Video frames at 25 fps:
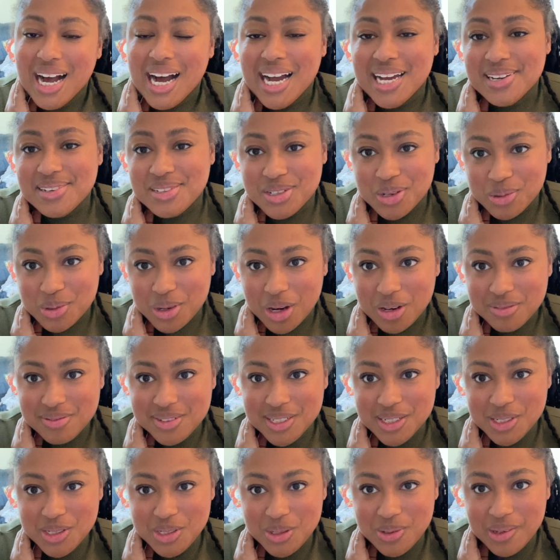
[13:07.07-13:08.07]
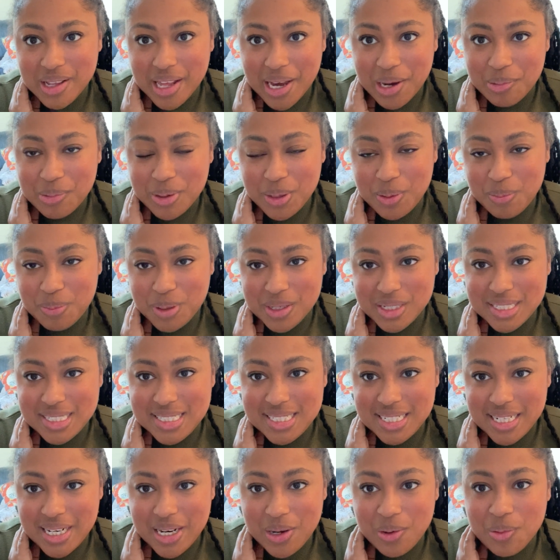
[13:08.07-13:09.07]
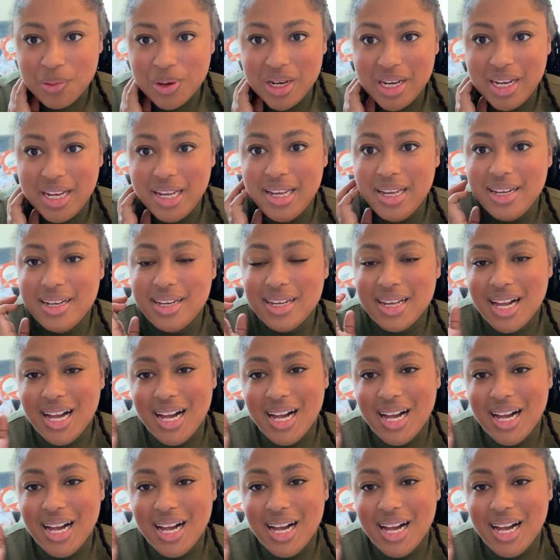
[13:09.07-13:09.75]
I don't often do that with books that I read.